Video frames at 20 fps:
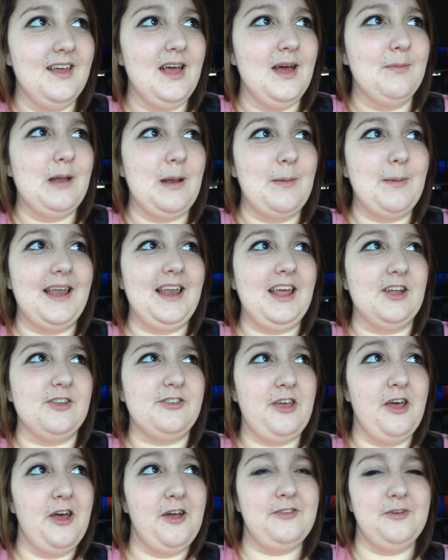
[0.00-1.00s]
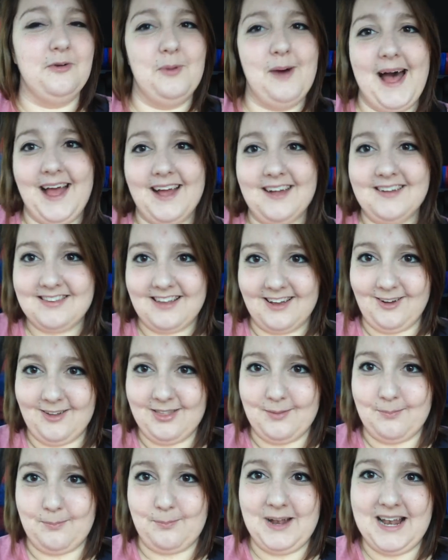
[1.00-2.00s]
But I'm getting a turtle wax. I
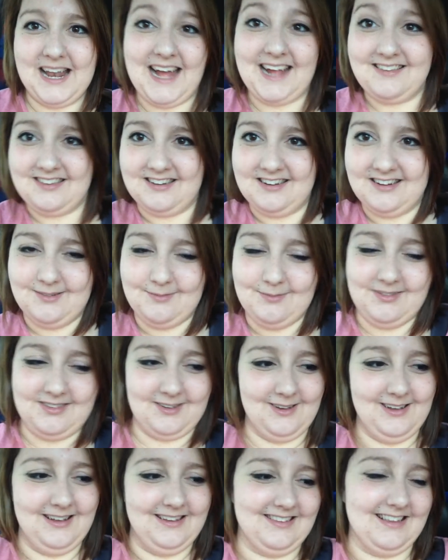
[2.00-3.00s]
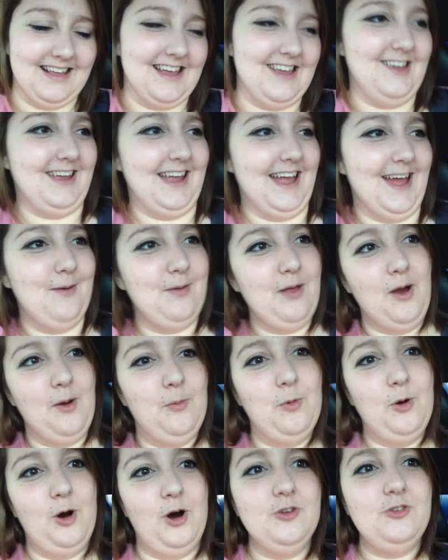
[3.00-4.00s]
got the platinum. So it's like you get a
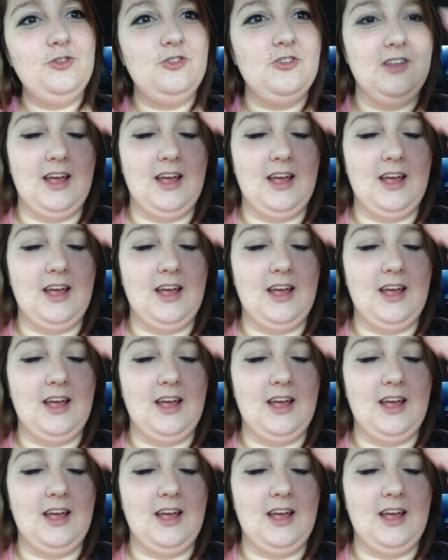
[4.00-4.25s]
wash.